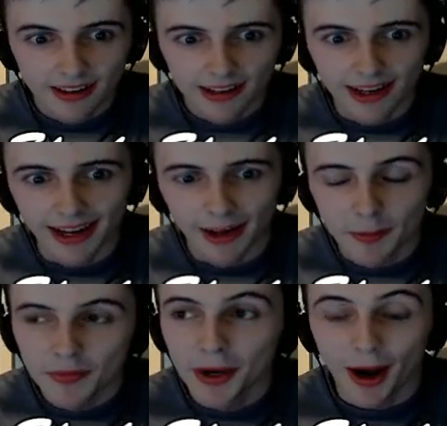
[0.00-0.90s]
Yeah.
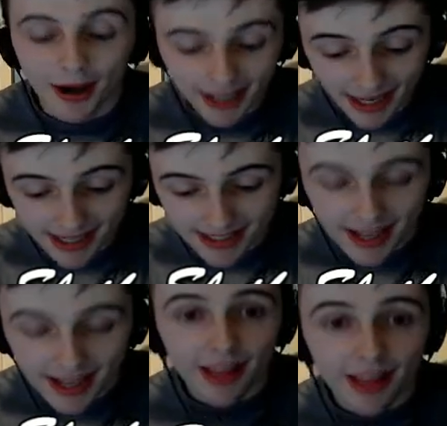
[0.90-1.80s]
Okay, guys,
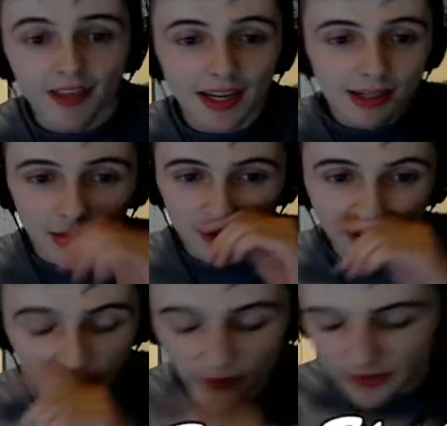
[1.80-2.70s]
that is all I got
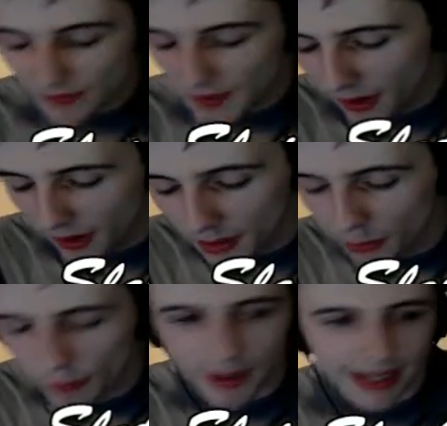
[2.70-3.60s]
time for this video. I'm gonna
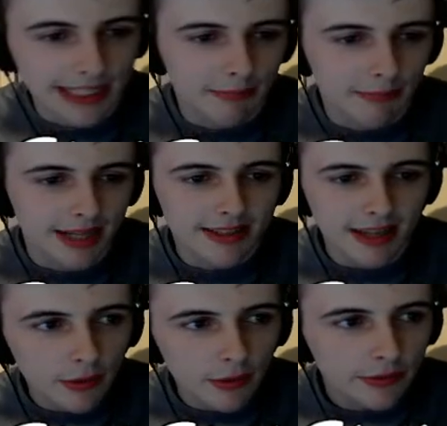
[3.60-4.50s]
move back into
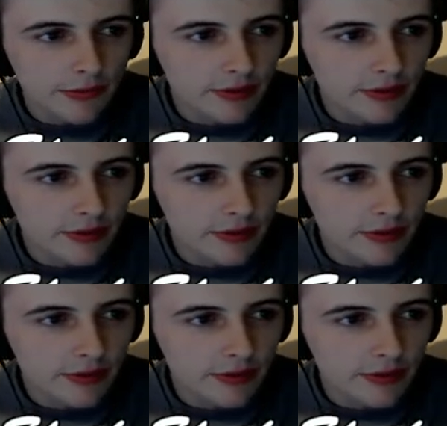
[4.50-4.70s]
myself.